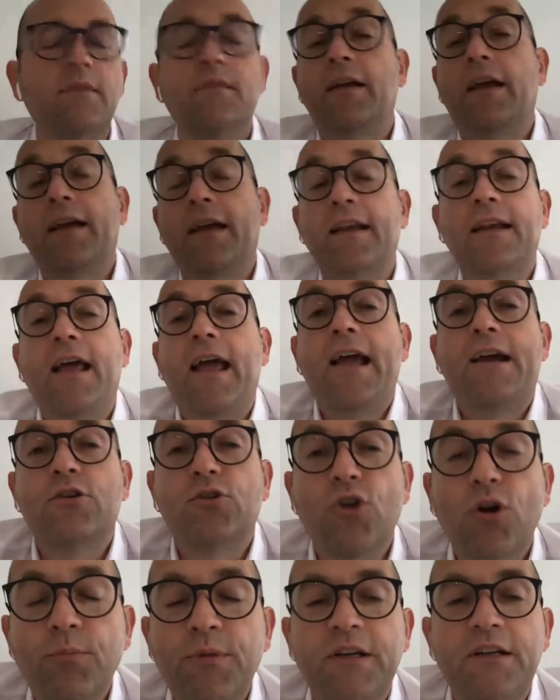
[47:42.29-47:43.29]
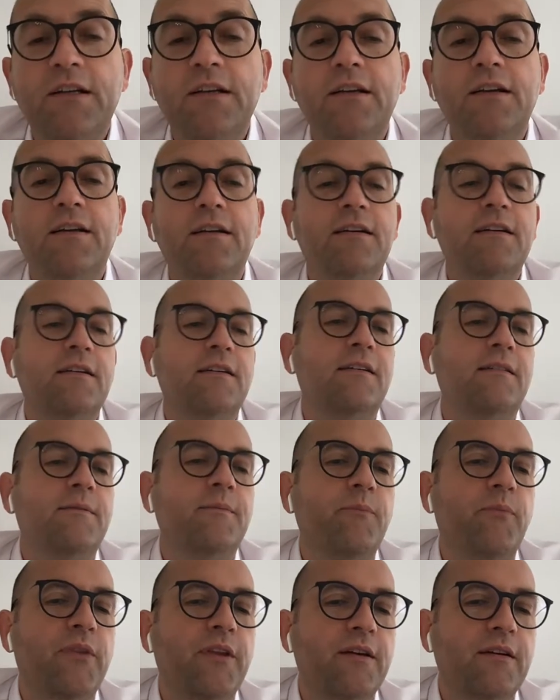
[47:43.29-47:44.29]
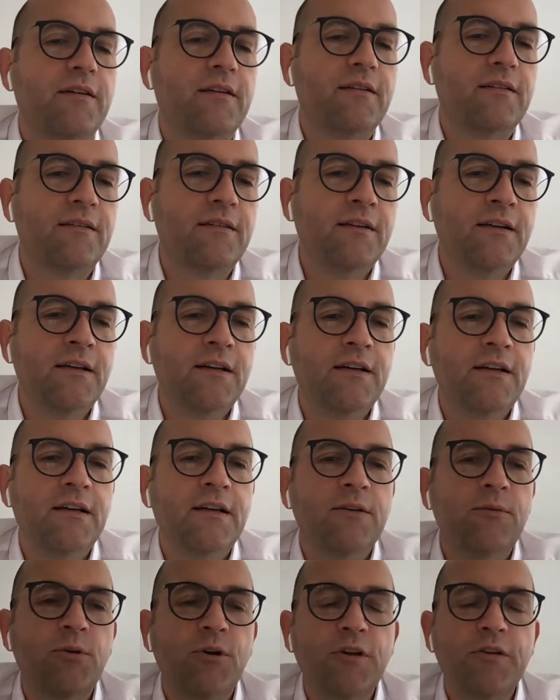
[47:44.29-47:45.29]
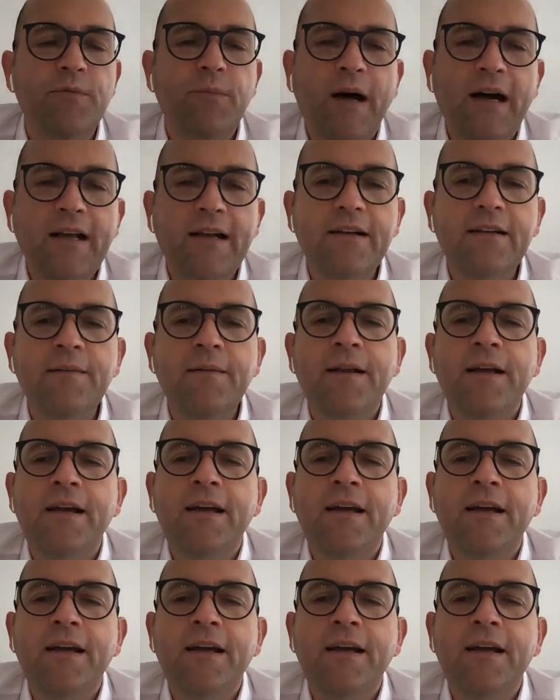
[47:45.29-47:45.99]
again economically um, worthwhile.